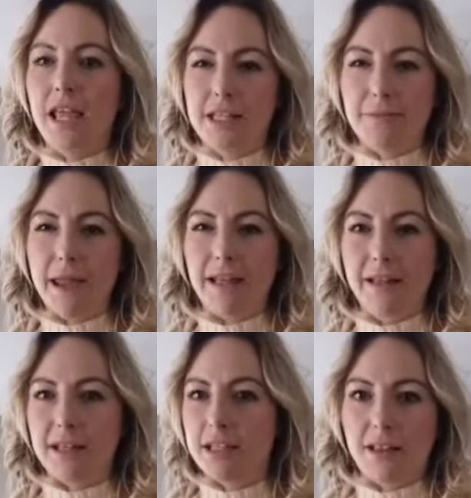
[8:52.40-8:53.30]
It's mainly
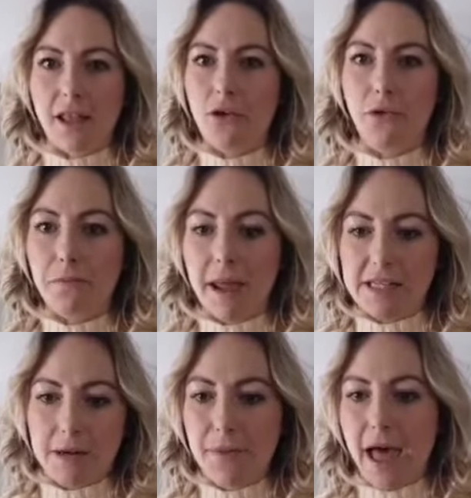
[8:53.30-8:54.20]
this thing called
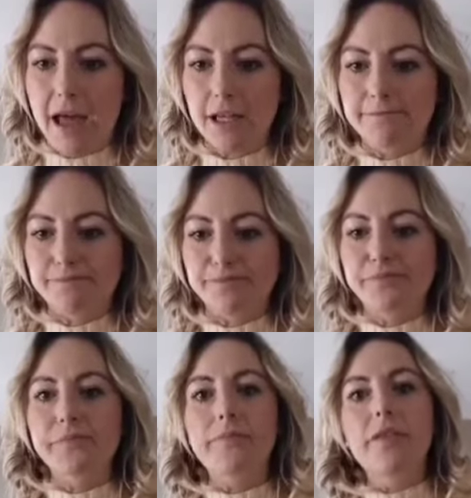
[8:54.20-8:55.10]
bed in a bag.
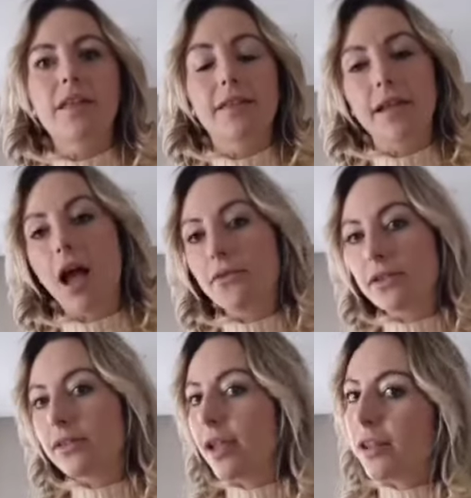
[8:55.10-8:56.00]
The other
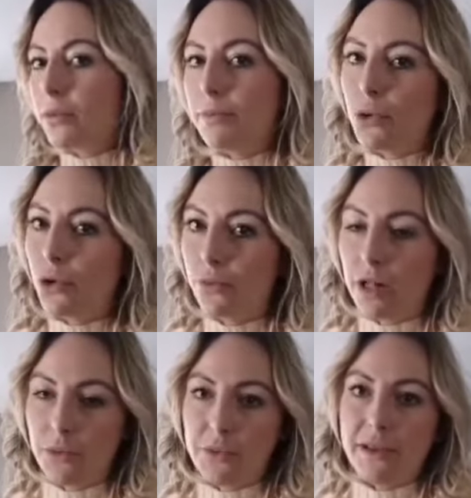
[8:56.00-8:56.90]
thing that we bought
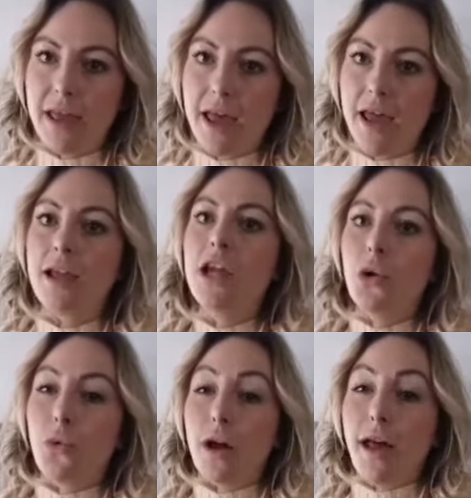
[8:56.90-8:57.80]
while we were there
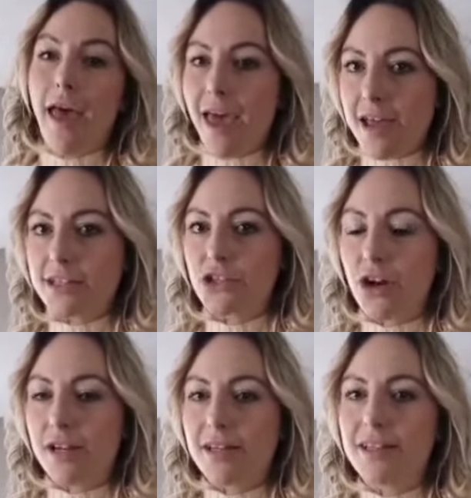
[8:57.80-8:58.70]
were hair
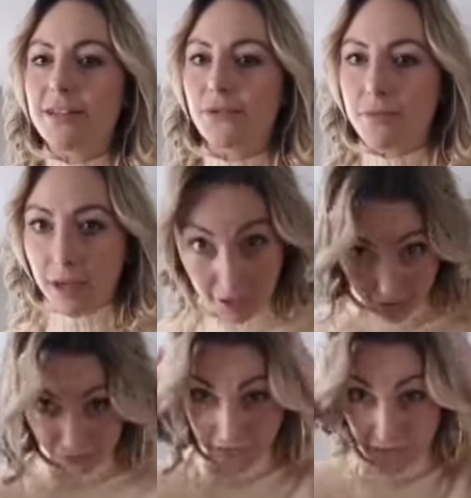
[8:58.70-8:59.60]
straighteners for me.
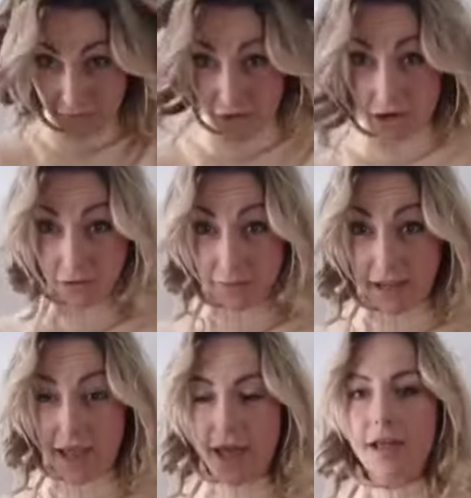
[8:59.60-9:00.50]
Obviously, I've curled my
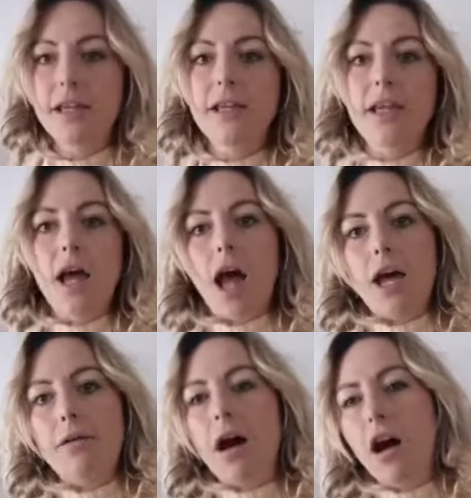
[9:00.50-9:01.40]
hair.
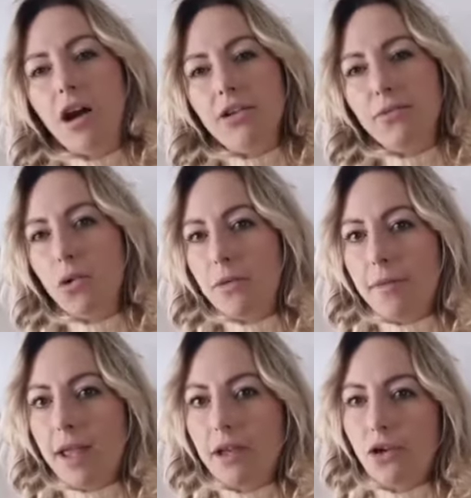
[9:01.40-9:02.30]
I've bought a
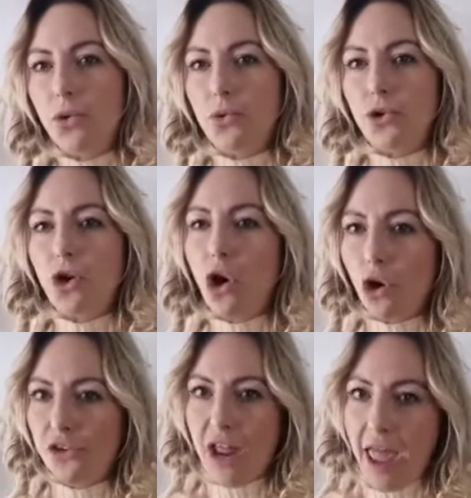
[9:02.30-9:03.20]
make called
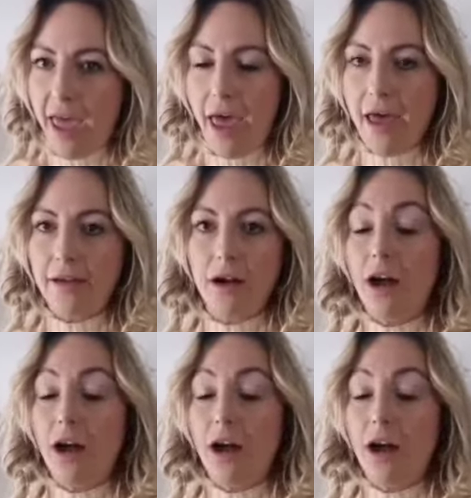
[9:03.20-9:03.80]
Conair.